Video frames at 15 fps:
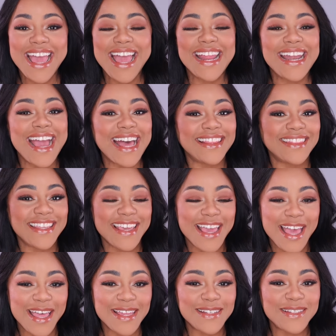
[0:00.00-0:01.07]
And at
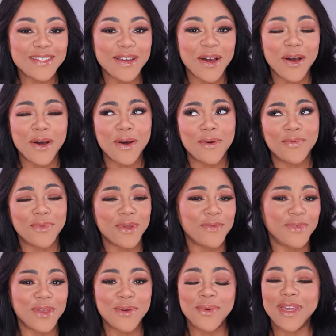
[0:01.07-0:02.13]
the end of
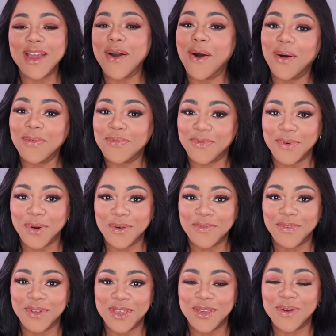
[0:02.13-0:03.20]
reviewing all four
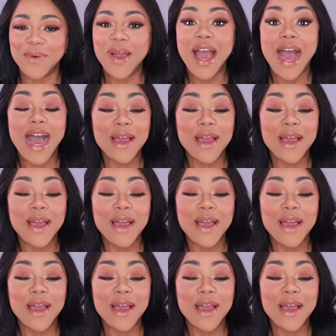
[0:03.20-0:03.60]
for you,